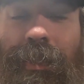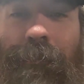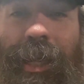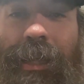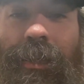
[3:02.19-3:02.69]
to the
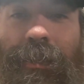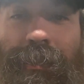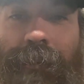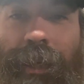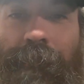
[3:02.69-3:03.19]

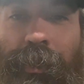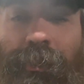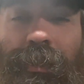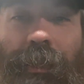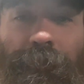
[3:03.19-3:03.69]
megahertz
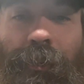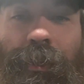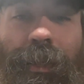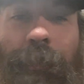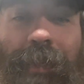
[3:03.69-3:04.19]
music
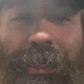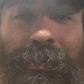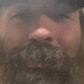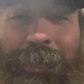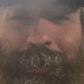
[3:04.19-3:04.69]
for, because I
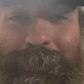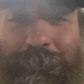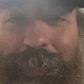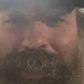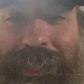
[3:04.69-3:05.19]
was doing all those
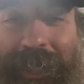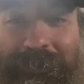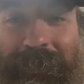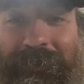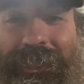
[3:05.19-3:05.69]

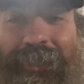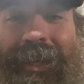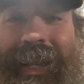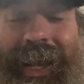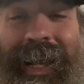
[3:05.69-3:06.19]
push-ups, and I was just
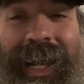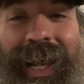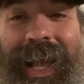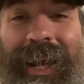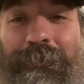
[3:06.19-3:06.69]
trying to
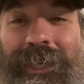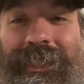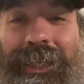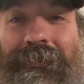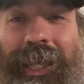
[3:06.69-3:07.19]
help
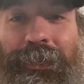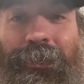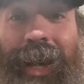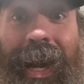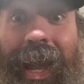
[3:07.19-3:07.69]
myself get
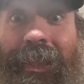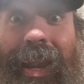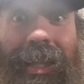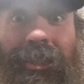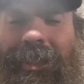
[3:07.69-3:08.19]
through that, and
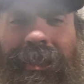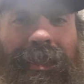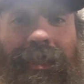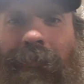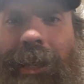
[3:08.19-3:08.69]
then it just,
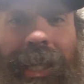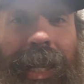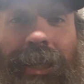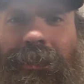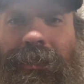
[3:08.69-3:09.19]
my
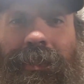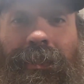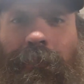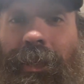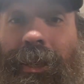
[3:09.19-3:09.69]
cankers
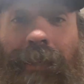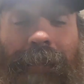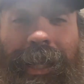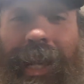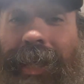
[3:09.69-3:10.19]
disappeared, and
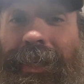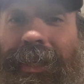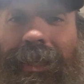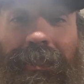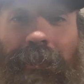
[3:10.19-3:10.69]
my
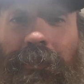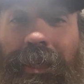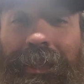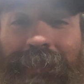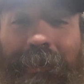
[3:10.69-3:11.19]
candida
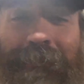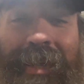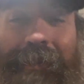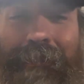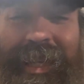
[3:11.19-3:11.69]
disappeared, because one
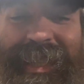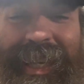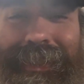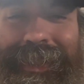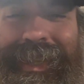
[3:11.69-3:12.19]
day my buddy's
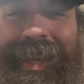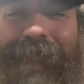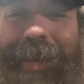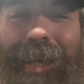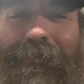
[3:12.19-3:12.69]
like, oh, you
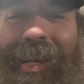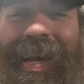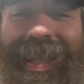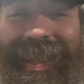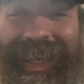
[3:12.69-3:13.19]
have bad
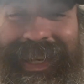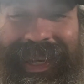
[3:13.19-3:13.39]
breath,